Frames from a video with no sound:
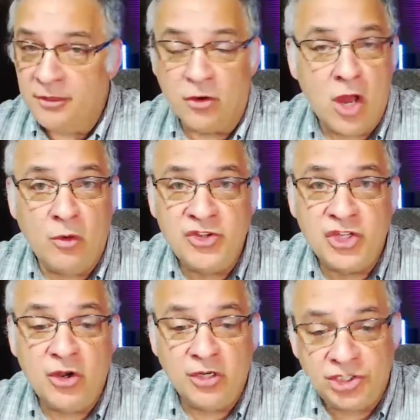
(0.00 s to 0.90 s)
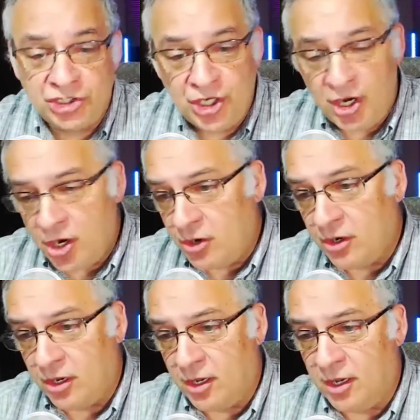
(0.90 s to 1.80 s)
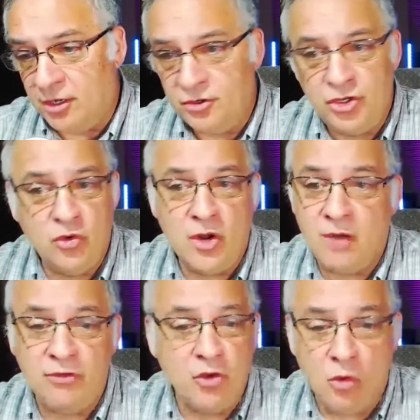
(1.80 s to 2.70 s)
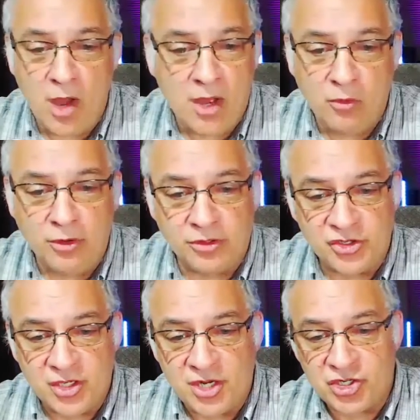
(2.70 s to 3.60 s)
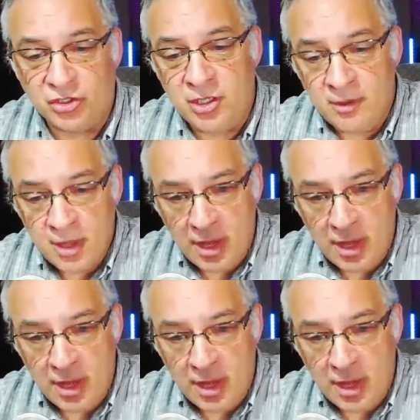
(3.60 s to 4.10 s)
they're always there to share, do whatever you want with, essentially.